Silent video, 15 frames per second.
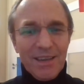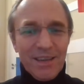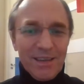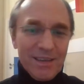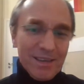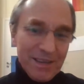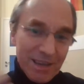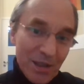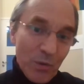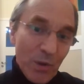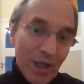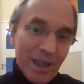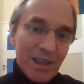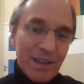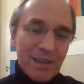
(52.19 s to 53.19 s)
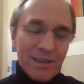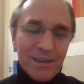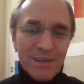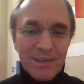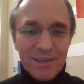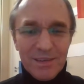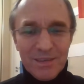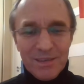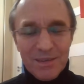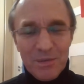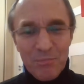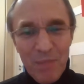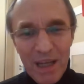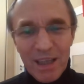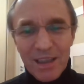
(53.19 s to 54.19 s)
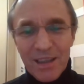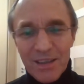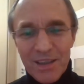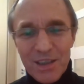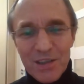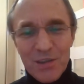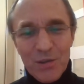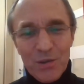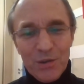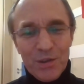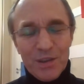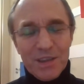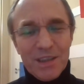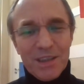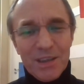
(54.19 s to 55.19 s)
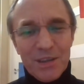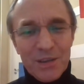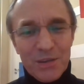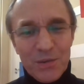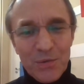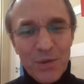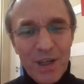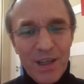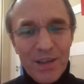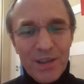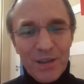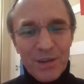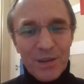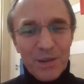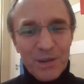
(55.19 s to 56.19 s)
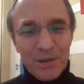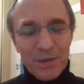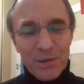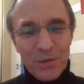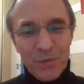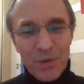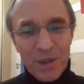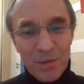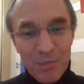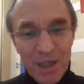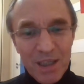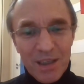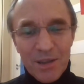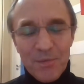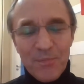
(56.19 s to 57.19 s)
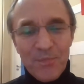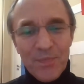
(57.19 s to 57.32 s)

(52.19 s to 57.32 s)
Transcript: in a way, making this course together with me.